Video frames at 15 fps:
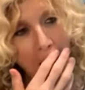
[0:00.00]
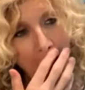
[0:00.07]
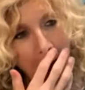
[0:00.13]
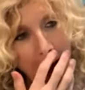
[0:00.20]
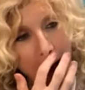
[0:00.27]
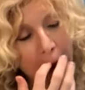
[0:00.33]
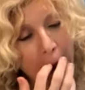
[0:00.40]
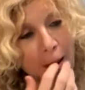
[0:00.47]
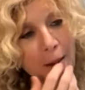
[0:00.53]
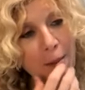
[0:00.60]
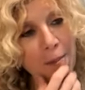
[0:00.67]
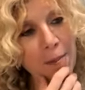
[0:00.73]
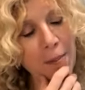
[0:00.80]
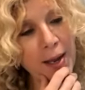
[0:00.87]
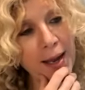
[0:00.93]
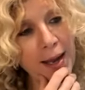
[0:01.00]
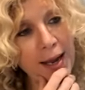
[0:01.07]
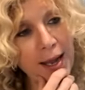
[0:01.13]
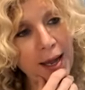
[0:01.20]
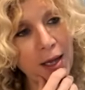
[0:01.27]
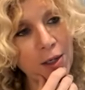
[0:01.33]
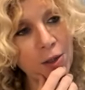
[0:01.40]
Um,
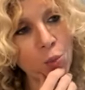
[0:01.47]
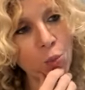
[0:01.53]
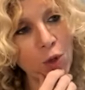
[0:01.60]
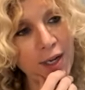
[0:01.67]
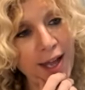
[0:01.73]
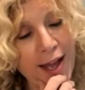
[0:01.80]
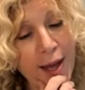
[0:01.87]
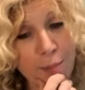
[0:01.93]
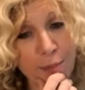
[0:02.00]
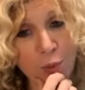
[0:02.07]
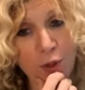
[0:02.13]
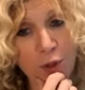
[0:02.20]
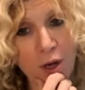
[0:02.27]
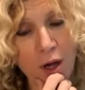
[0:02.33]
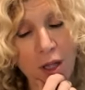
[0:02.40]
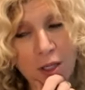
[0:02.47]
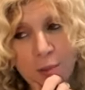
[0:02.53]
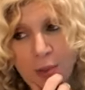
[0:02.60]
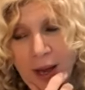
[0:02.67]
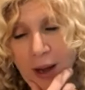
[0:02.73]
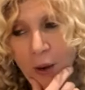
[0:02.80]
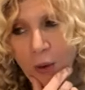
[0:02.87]
and what happened with
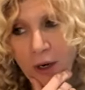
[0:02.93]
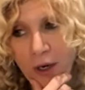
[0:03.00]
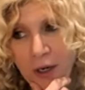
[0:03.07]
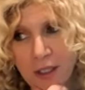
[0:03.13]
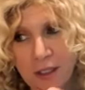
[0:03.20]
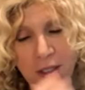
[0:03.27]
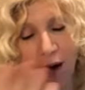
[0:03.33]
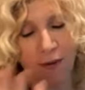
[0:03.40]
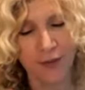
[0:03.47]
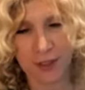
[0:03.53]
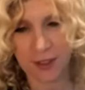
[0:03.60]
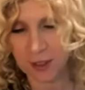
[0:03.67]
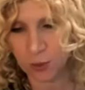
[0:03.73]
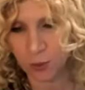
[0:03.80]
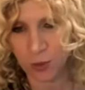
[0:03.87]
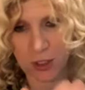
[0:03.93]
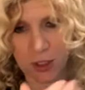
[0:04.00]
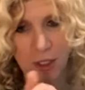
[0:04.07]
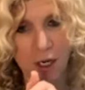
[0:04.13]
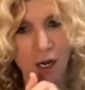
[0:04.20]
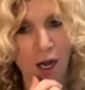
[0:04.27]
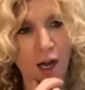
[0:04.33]
CAULIPOWER is obviously we
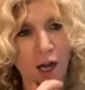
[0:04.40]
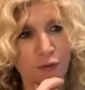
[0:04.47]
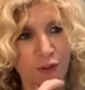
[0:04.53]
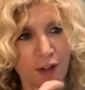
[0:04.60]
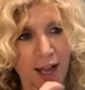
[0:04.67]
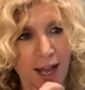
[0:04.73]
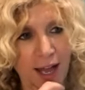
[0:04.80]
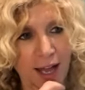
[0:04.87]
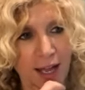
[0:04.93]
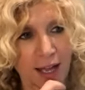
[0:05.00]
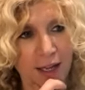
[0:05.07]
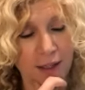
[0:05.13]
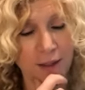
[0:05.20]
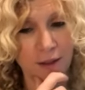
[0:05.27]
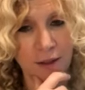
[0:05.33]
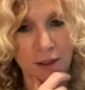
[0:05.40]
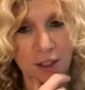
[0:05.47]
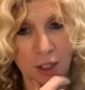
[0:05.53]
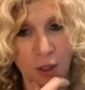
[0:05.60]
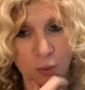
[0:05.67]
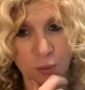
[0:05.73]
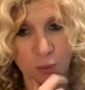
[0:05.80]
took off and,
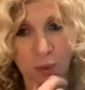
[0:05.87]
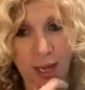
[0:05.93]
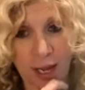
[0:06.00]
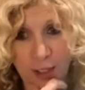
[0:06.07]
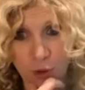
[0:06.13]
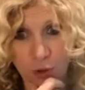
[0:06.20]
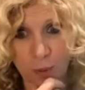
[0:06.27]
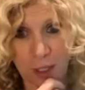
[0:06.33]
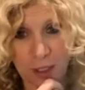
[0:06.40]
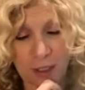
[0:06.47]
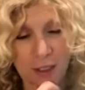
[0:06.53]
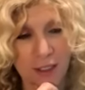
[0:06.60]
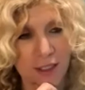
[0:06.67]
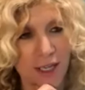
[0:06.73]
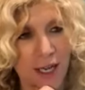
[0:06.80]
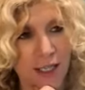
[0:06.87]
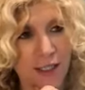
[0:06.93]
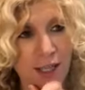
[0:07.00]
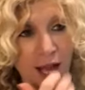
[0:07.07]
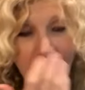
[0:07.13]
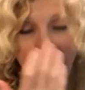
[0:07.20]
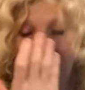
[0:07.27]
you know, had tremendous
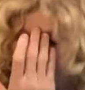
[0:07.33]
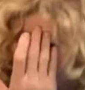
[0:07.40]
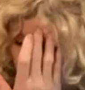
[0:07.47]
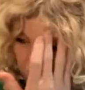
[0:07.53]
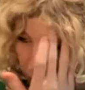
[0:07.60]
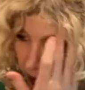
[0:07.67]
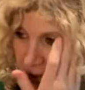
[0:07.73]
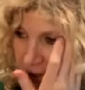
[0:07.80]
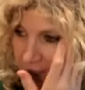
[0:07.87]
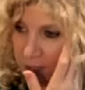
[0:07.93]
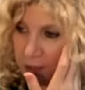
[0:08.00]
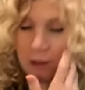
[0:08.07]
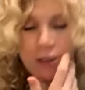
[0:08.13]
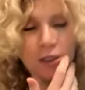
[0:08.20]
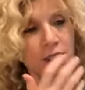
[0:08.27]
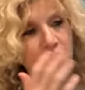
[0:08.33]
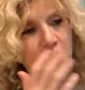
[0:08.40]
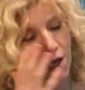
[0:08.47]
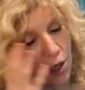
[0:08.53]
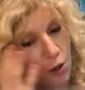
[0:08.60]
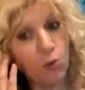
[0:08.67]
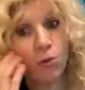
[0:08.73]
success. And then the retailers
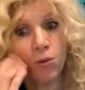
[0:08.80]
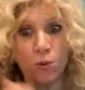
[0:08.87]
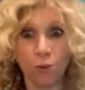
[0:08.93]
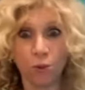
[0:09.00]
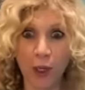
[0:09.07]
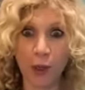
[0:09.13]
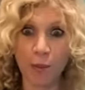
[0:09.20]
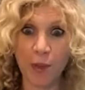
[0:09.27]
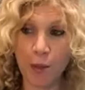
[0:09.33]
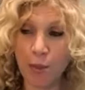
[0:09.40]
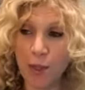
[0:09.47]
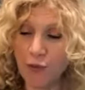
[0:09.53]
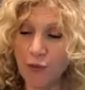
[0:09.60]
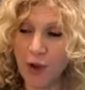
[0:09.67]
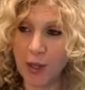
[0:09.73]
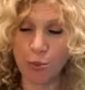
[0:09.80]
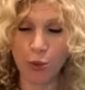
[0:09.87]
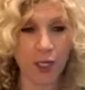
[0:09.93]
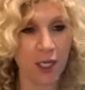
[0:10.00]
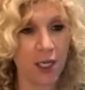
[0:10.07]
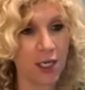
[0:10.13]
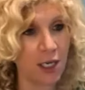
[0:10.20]
thought, oh, well, maybe if I
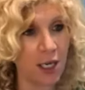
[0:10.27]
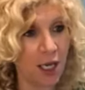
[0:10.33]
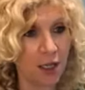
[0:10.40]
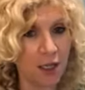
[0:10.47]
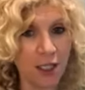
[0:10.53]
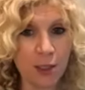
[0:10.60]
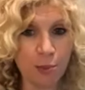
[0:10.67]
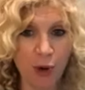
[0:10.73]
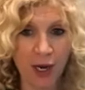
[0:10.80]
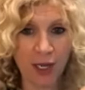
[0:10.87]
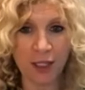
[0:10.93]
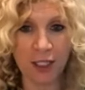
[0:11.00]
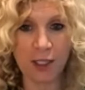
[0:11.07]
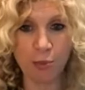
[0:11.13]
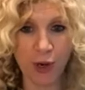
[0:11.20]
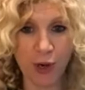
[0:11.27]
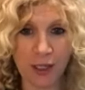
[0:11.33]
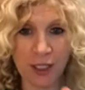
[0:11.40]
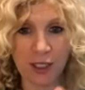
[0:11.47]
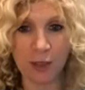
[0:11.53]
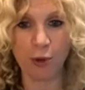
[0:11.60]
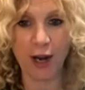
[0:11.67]
bring in this brand, this
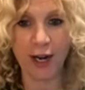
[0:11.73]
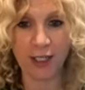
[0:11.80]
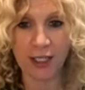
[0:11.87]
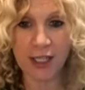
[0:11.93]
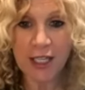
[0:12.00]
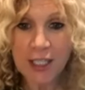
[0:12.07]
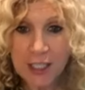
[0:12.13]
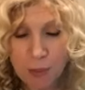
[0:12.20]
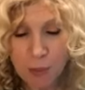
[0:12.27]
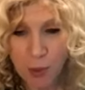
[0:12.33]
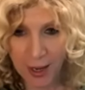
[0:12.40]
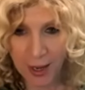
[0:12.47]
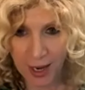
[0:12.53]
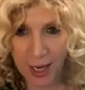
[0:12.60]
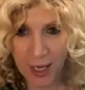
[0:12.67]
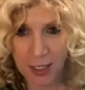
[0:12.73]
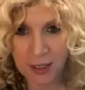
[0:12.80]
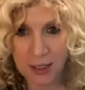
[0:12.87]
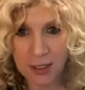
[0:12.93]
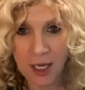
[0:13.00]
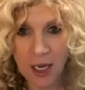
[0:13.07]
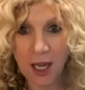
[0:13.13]
brand, this brand, and this
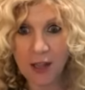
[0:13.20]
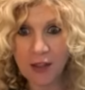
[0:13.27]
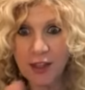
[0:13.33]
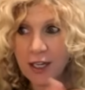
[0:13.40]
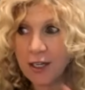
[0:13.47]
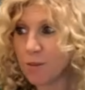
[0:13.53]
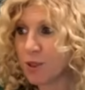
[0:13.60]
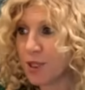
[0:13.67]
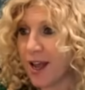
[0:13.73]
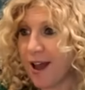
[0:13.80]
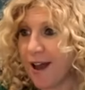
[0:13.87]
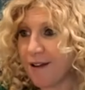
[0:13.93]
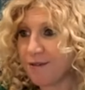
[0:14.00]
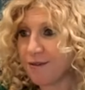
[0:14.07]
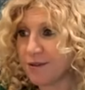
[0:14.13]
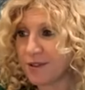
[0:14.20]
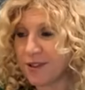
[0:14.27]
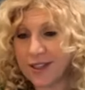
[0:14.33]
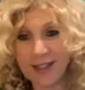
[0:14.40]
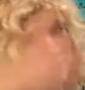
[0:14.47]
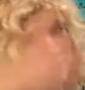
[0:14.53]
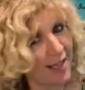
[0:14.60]
brand, then I'm going to have
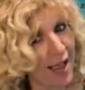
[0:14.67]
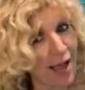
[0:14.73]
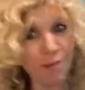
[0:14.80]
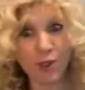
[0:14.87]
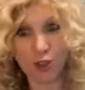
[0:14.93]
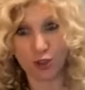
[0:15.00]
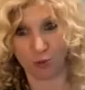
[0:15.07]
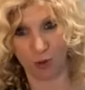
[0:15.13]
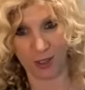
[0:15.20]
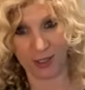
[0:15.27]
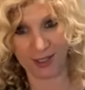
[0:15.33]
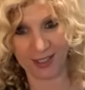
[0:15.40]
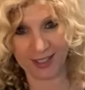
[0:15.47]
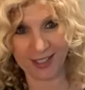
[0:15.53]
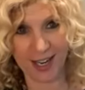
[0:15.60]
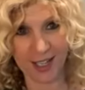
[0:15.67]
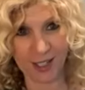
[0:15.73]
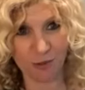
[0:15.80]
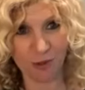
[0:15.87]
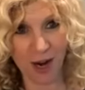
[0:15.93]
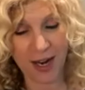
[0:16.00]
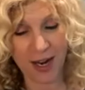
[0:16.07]
that much more
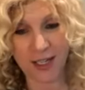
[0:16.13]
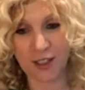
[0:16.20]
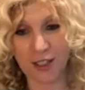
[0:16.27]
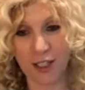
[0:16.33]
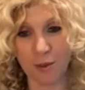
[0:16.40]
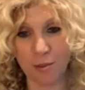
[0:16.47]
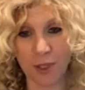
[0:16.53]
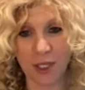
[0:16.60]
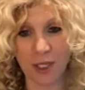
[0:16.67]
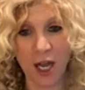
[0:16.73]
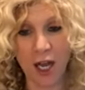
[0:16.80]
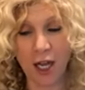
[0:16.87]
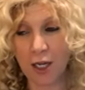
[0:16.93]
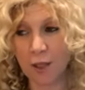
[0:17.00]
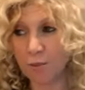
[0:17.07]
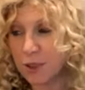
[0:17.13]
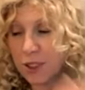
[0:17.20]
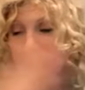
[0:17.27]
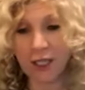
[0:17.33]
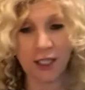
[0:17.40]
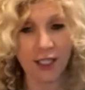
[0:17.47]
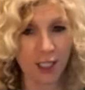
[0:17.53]
success, right? It's going to be
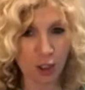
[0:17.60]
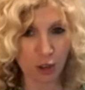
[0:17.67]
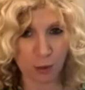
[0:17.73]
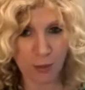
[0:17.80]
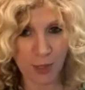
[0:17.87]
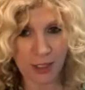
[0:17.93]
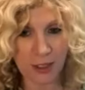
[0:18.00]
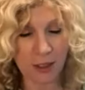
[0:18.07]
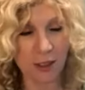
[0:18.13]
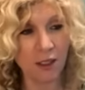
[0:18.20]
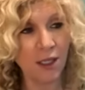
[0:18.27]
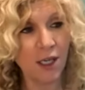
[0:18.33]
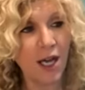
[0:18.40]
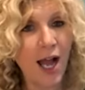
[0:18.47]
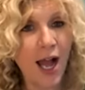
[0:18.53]
completely incremental.